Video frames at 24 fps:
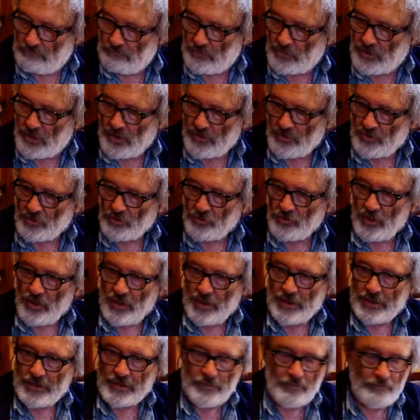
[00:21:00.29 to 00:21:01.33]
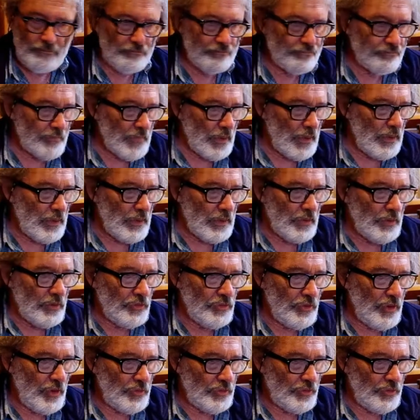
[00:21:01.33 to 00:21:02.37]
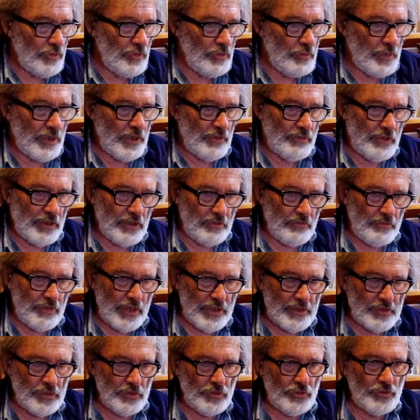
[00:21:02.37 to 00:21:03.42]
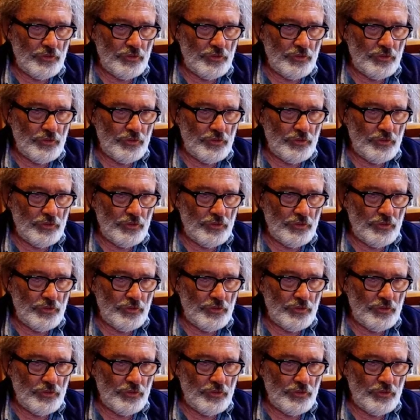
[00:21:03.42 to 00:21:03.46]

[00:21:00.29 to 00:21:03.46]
the other side. So it'll still be a running round in